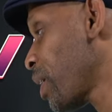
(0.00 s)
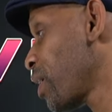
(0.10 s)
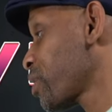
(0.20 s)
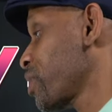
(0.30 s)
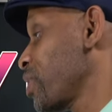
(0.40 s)

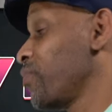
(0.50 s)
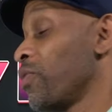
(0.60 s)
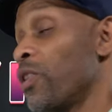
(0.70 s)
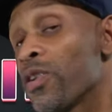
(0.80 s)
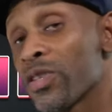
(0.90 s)
box as
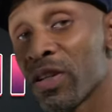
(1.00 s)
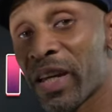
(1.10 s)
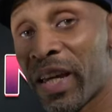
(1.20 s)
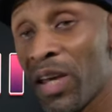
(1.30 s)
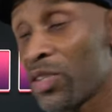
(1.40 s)
far as
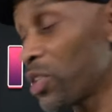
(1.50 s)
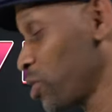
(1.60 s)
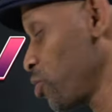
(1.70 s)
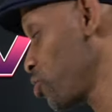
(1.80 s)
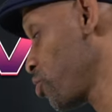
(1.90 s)
the case is
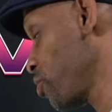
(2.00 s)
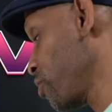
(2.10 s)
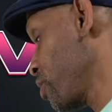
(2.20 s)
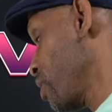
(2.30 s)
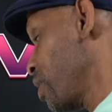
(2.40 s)

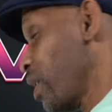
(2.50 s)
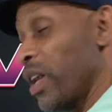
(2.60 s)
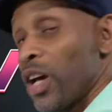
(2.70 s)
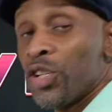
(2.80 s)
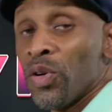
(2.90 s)
concerned,
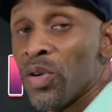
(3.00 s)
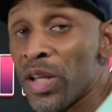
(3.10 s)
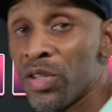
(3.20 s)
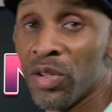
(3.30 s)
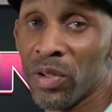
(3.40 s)
and I showed
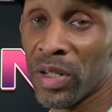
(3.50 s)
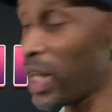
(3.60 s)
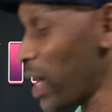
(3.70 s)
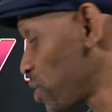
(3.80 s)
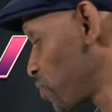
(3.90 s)
that to you in the
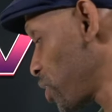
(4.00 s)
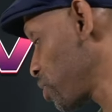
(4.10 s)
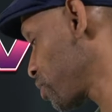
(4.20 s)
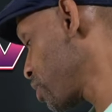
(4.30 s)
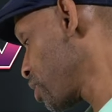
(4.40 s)
last
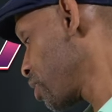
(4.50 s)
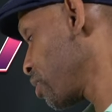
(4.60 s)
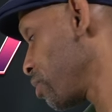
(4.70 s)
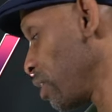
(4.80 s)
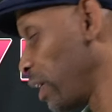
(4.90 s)
video.
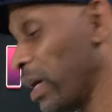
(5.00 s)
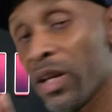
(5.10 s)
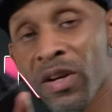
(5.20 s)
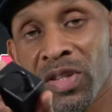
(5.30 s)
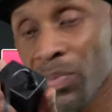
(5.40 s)

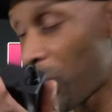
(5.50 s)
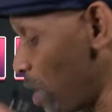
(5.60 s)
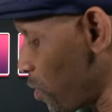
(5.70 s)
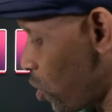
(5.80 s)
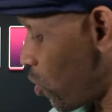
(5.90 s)
And here's the
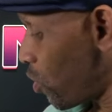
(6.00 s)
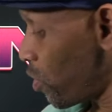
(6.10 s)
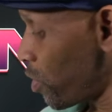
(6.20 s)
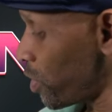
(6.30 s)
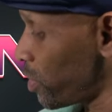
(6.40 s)
power
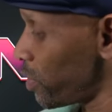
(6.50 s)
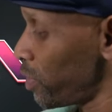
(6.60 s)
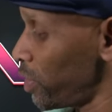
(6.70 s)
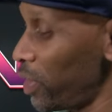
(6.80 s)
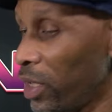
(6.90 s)
cord,
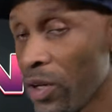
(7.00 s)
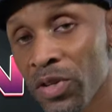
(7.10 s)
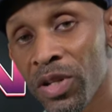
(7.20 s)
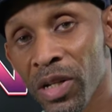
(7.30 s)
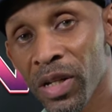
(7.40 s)

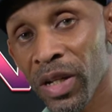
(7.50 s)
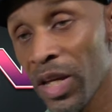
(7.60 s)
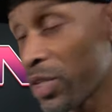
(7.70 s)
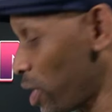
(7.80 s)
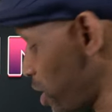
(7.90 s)
here's the
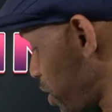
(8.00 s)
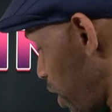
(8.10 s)
ethernet